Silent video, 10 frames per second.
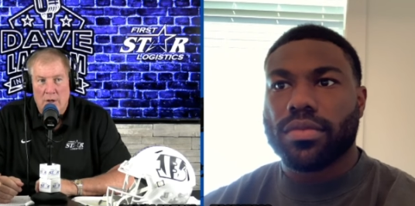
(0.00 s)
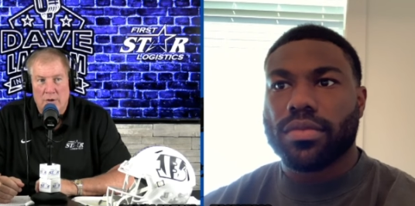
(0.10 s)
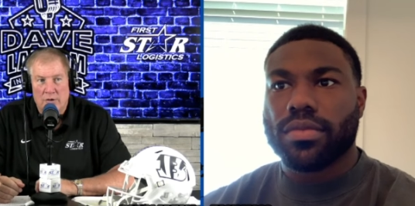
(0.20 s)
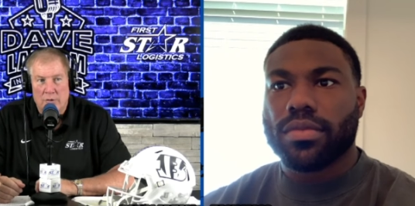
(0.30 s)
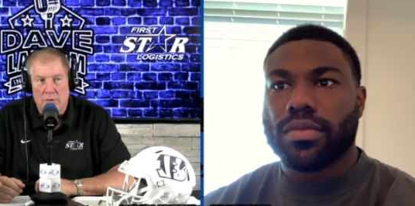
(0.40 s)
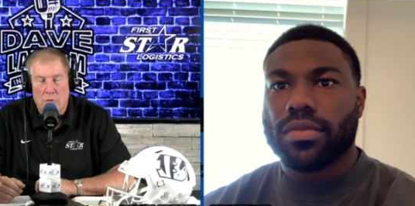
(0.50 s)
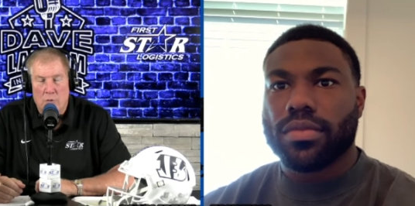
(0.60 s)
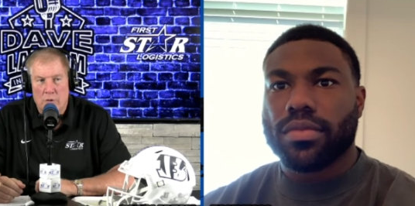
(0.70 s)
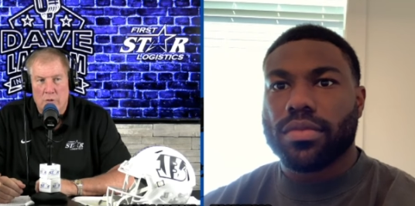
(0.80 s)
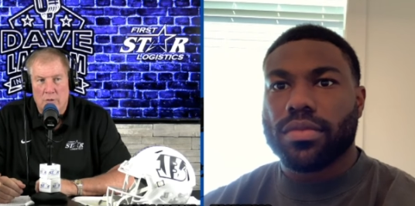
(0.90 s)
Speaker 1: third
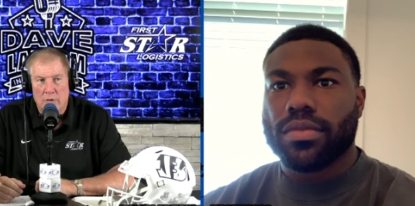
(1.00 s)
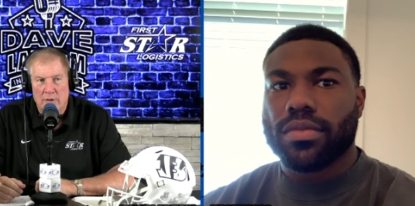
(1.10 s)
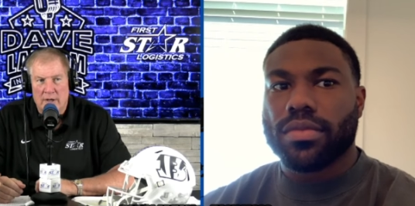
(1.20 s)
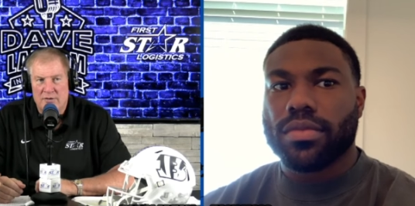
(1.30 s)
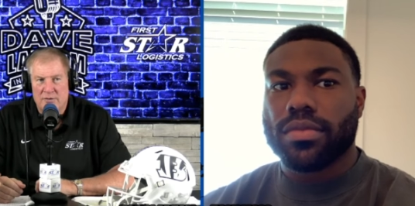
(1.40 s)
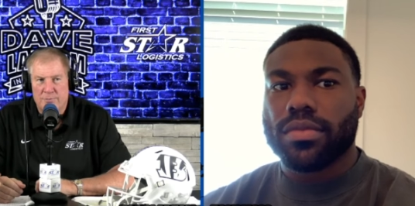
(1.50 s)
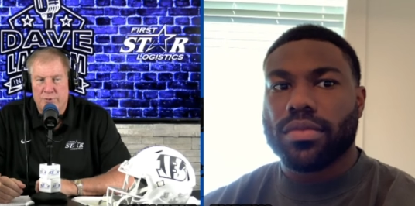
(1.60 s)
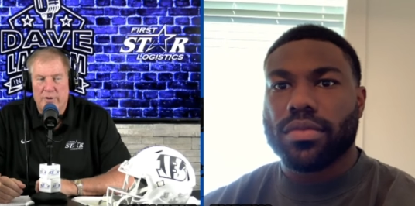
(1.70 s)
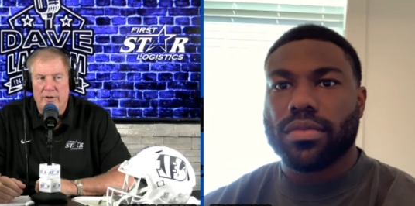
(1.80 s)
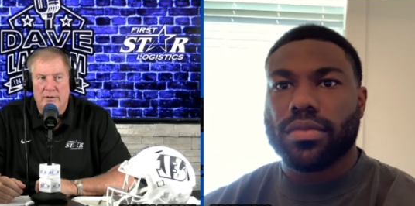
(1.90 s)
quarter. That's
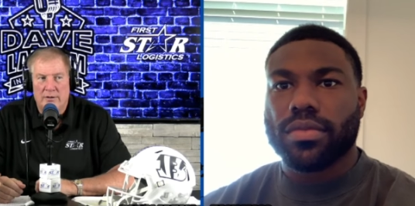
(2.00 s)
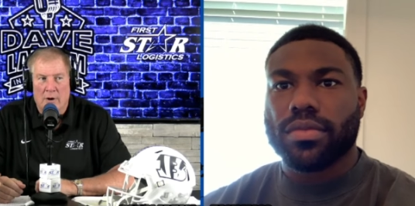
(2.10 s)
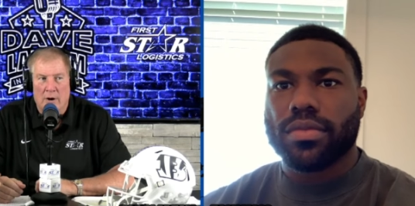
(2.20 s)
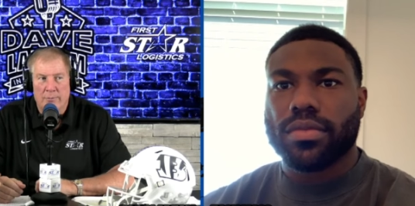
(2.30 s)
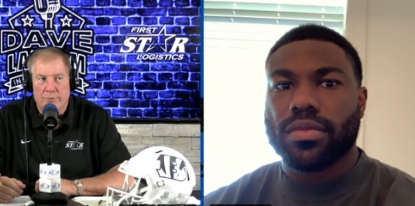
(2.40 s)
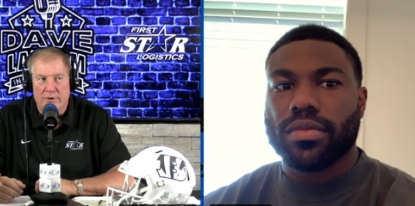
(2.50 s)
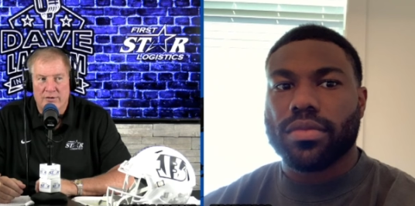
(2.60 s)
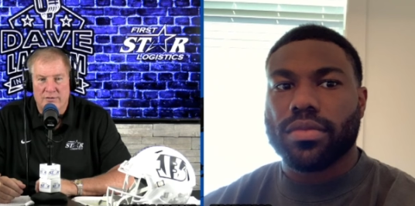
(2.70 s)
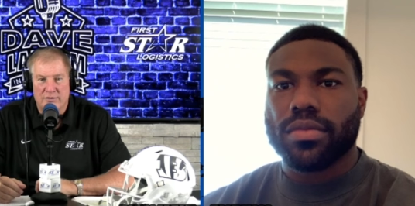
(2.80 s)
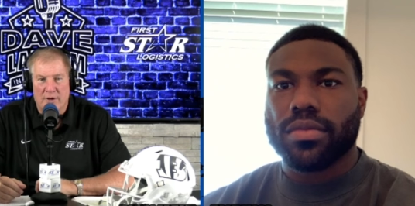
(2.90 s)
pretty darn impressive
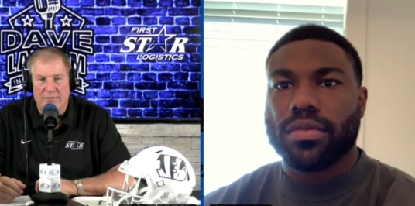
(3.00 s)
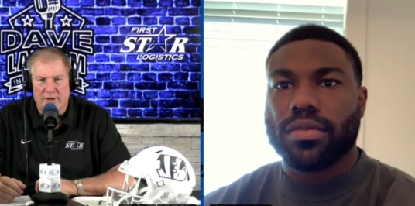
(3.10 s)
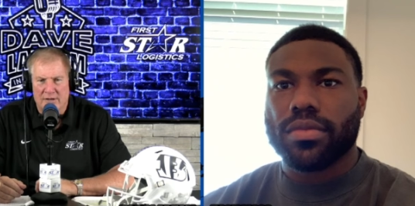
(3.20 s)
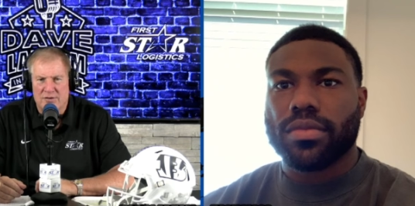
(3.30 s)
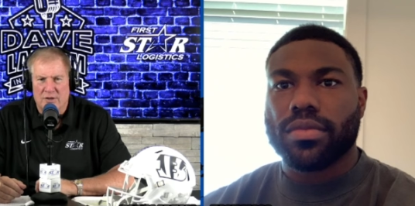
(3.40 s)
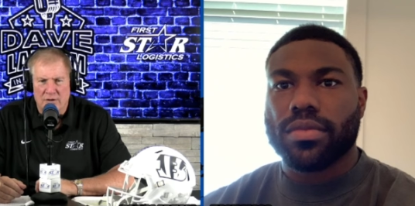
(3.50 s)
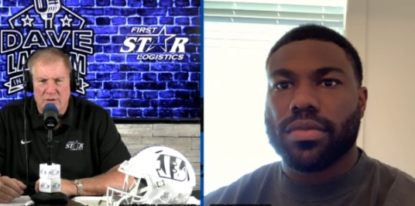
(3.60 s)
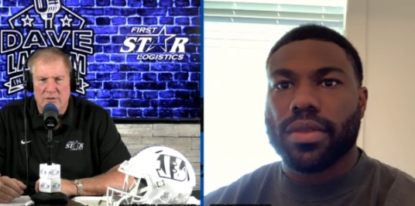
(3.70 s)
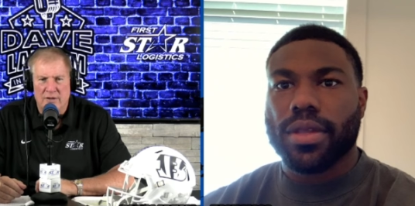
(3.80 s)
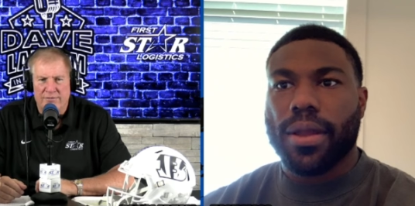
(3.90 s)
stuff against a good
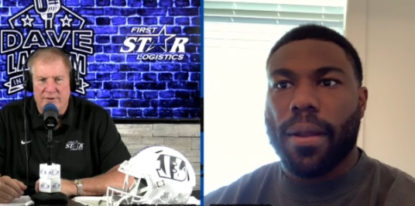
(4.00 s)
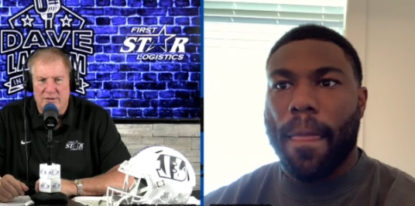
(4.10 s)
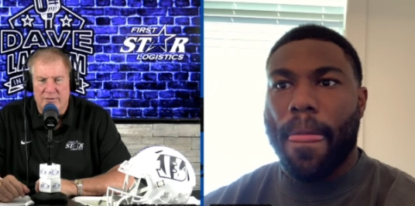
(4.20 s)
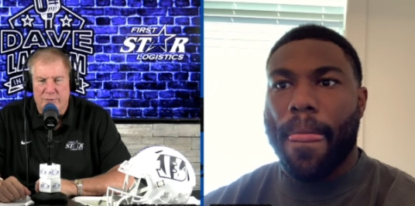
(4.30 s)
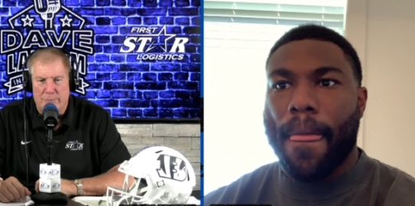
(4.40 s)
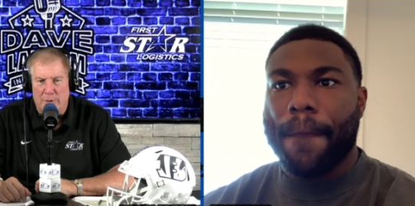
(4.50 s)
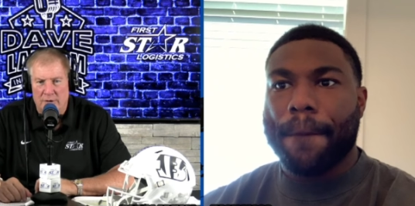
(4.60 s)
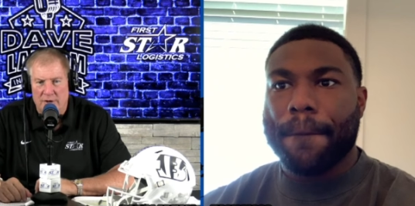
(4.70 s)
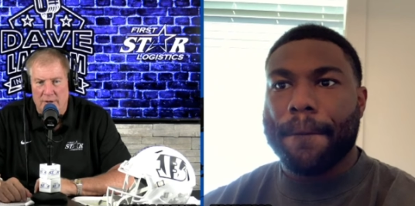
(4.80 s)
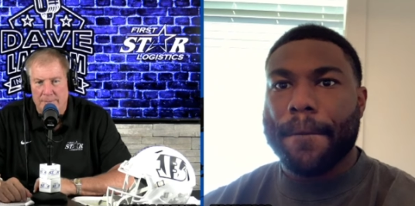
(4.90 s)
defensive football
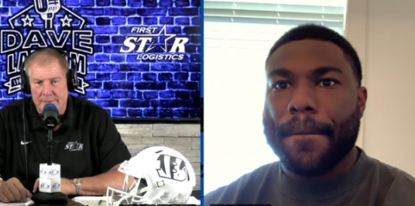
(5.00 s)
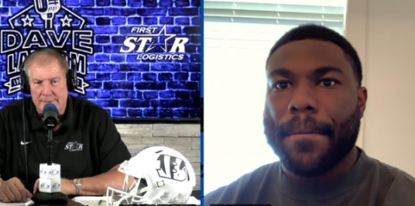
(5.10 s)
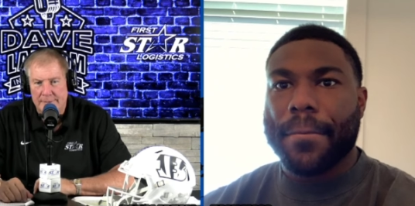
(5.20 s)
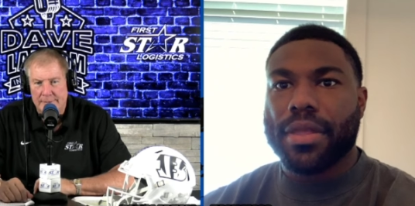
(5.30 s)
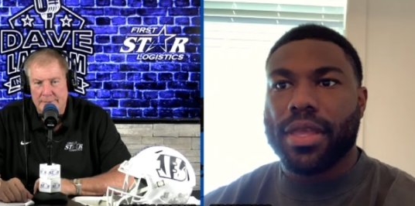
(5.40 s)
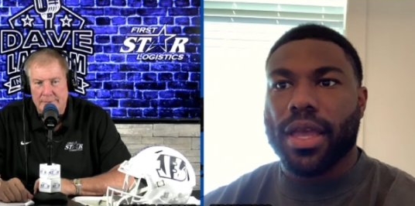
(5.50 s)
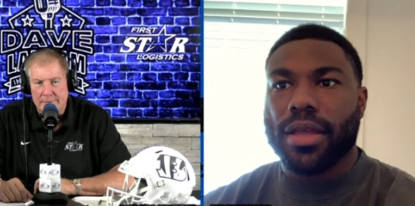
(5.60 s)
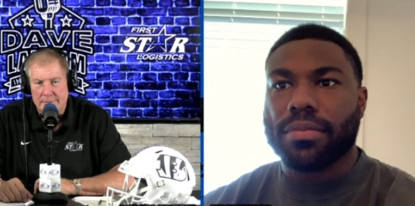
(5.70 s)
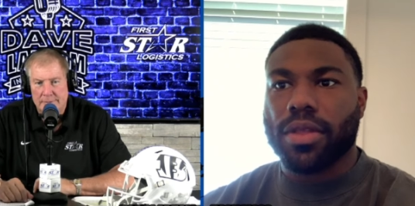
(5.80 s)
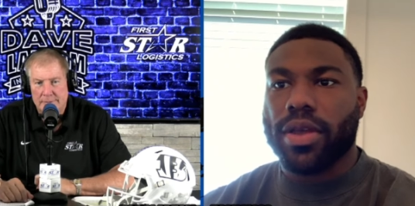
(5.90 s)
team.
Speaker 2: Yeah,
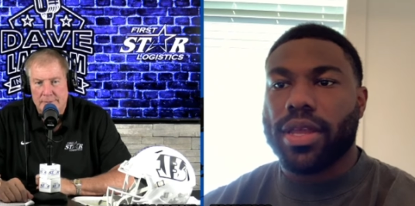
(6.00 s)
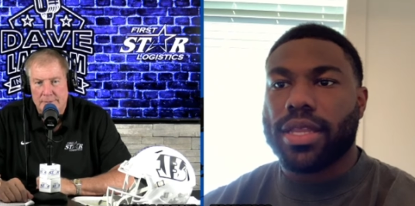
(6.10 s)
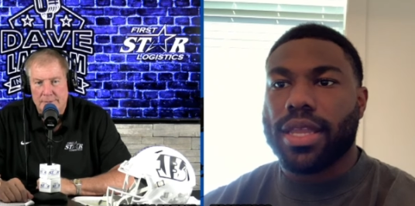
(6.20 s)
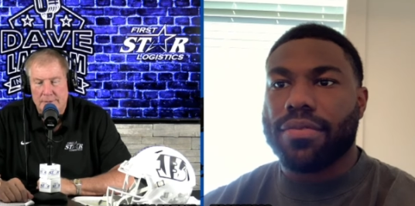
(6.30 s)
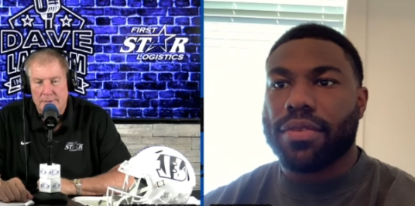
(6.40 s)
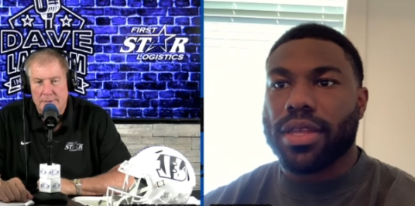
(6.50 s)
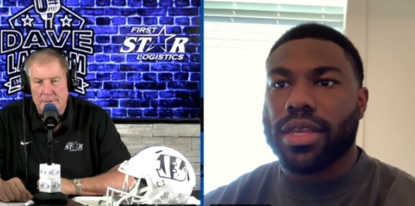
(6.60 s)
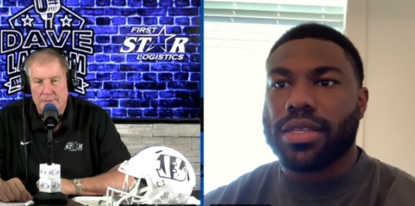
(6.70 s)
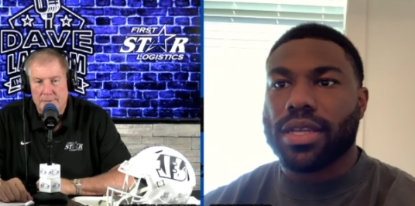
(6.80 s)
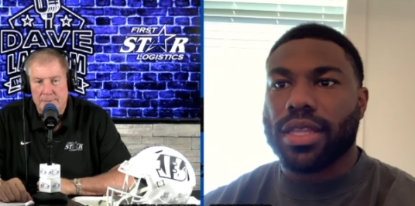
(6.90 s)
no, it, it definitely
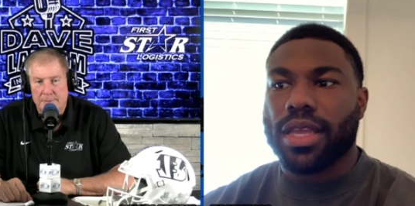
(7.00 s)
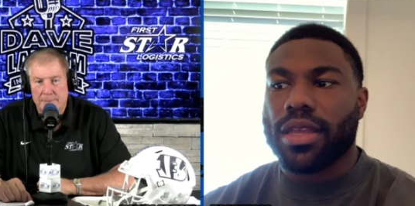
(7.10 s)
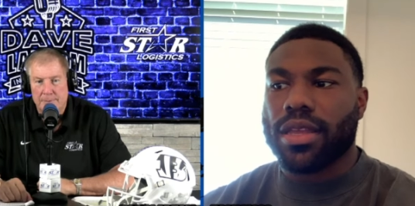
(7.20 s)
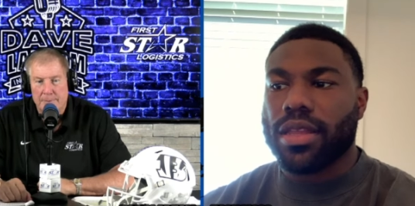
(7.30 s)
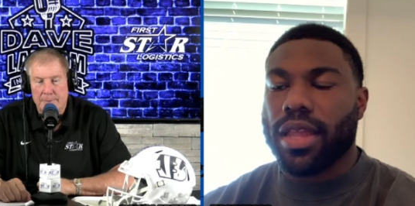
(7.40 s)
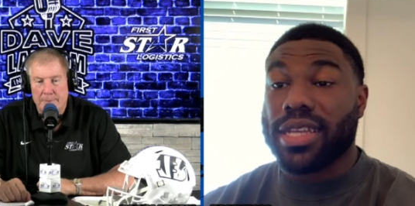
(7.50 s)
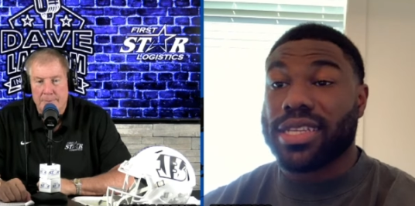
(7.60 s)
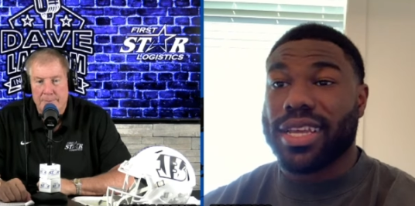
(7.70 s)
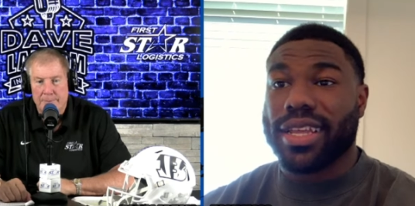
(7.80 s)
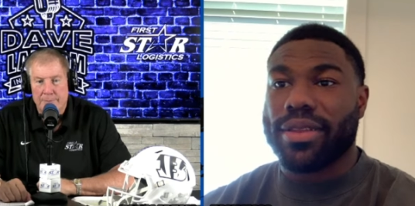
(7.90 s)
is. I think, like I
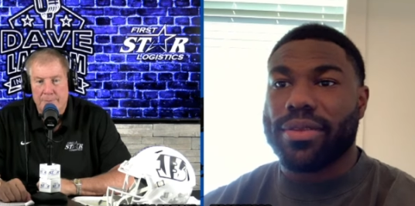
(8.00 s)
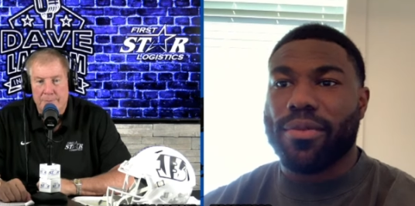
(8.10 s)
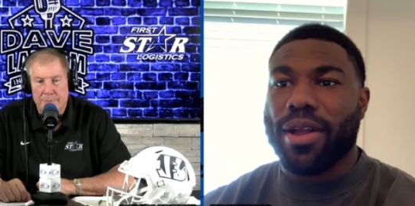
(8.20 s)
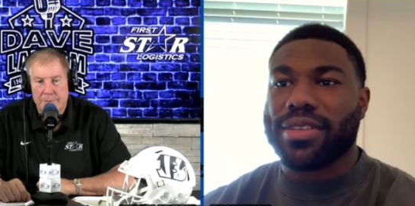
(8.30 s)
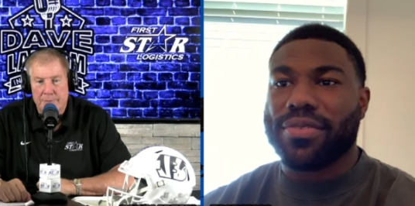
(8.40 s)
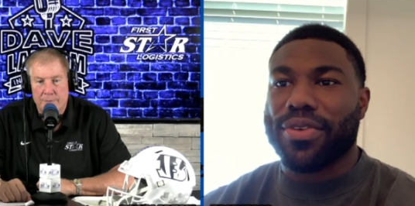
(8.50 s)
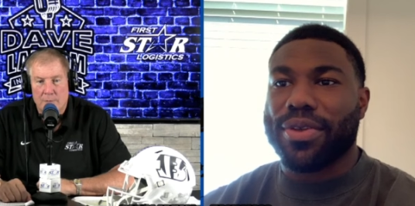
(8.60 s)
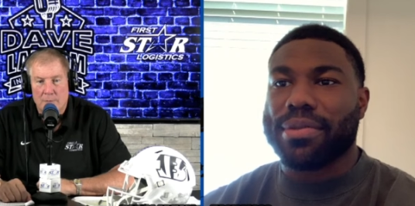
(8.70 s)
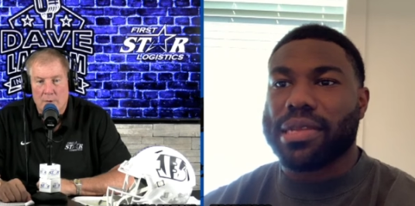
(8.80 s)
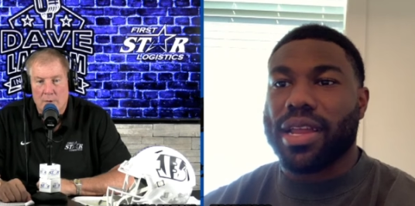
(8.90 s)
said, watch the
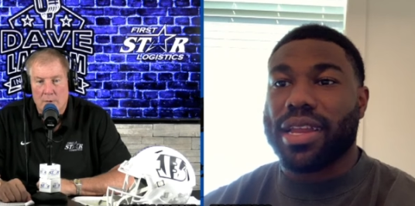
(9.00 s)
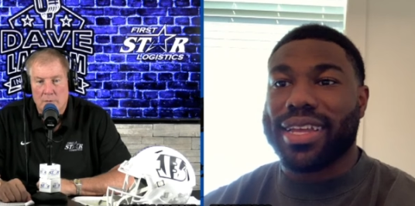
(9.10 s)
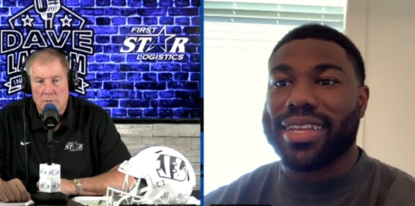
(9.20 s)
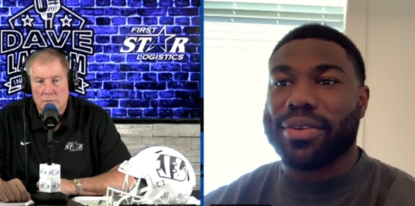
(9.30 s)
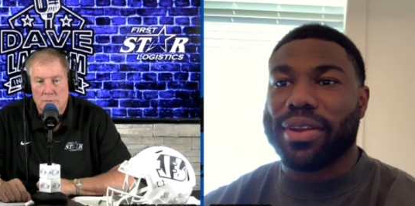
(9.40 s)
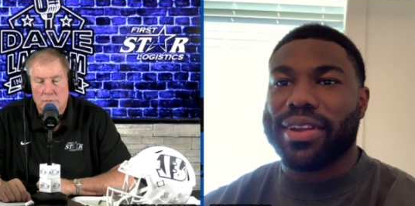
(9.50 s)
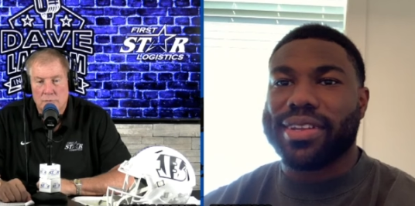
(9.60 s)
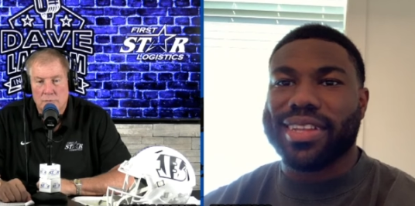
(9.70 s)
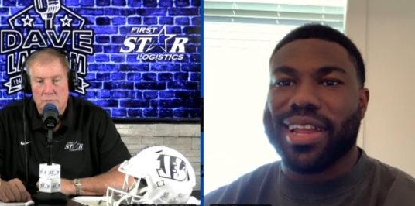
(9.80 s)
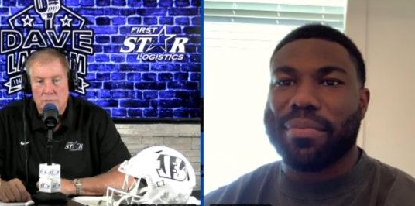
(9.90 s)
film. There's a lot of good on there.
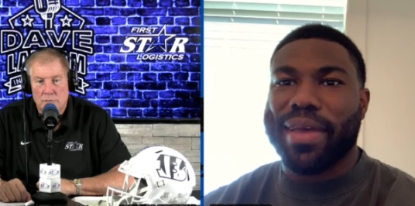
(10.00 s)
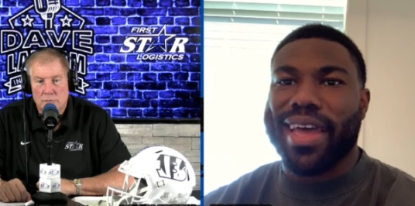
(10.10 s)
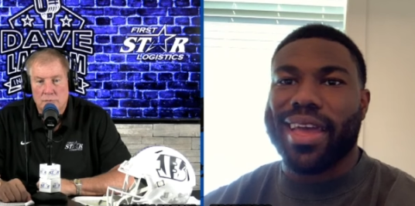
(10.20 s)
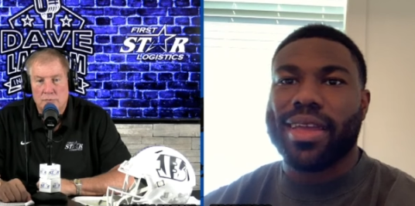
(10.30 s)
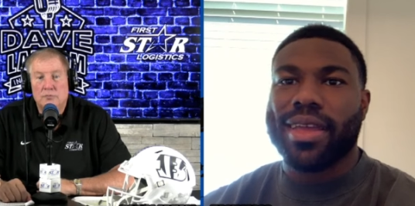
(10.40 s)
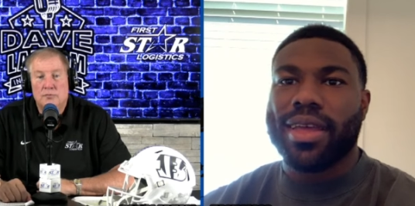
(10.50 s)
There's a lot of bad.